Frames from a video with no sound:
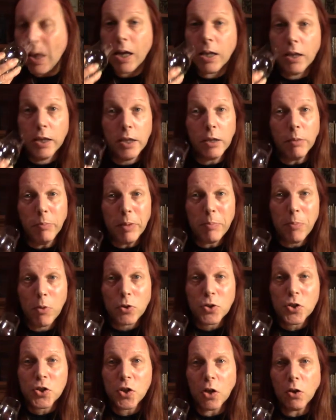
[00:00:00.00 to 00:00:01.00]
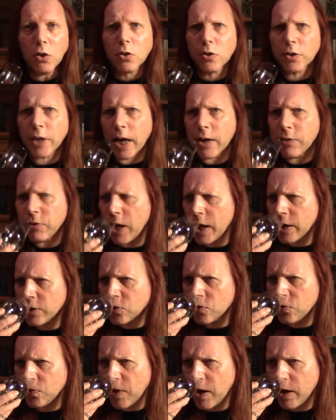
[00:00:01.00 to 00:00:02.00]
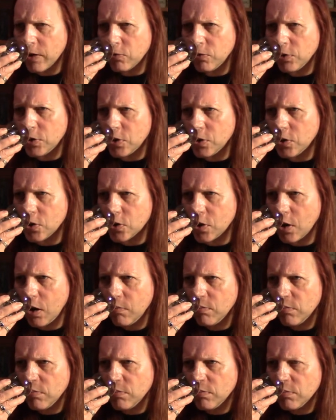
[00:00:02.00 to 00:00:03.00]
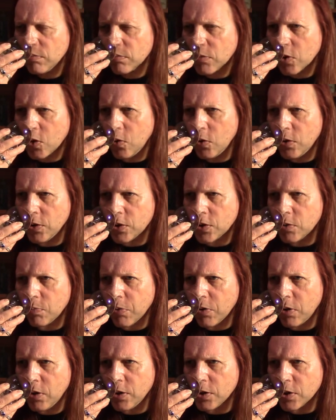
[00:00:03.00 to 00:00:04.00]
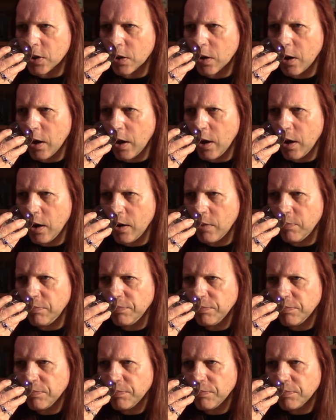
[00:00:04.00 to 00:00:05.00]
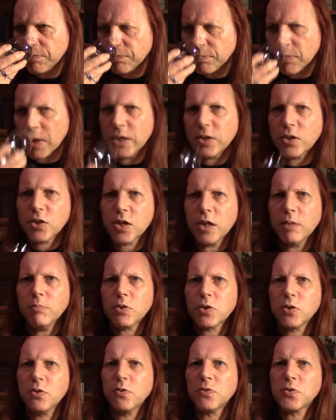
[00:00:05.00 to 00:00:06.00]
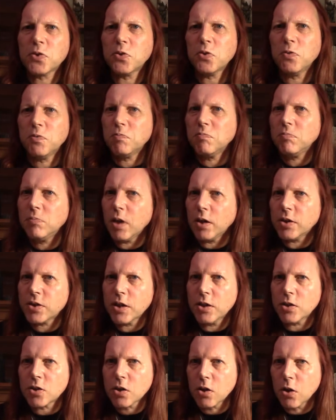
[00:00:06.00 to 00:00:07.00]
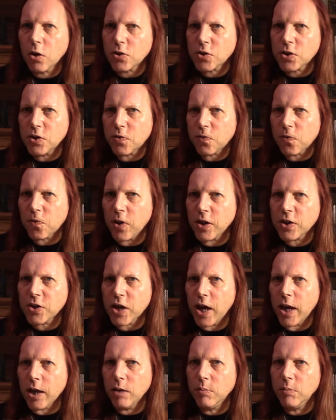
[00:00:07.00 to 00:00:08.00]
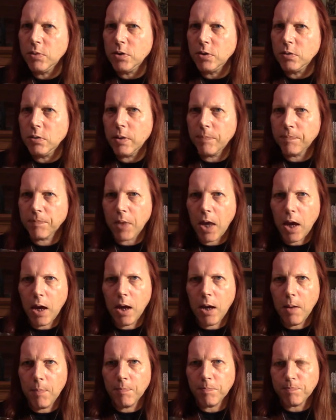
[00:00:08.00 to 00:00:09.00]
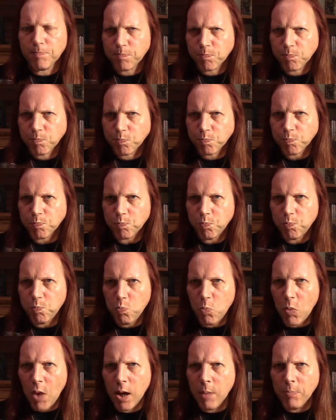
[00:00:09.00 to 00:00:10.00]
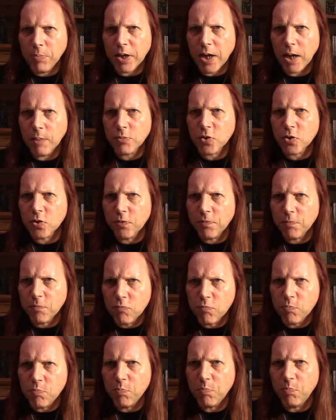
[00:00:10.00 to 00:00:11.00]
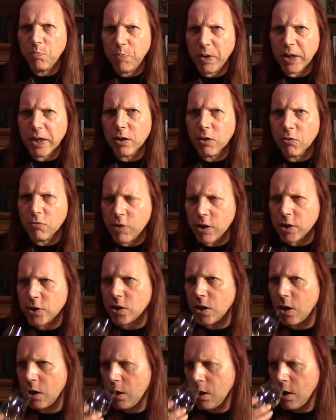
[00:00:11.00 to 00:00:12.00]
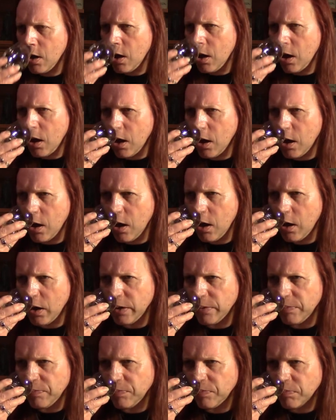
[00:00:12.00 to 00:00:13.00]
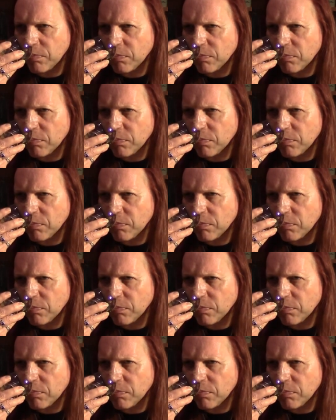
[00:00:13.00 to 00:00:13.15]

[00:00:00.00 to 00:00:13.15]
A little bit more salt now, in actual fact, which is quite surprising. It seems to have sort of, like I say, it's lost its fresh element and become sort of bigger, richer. But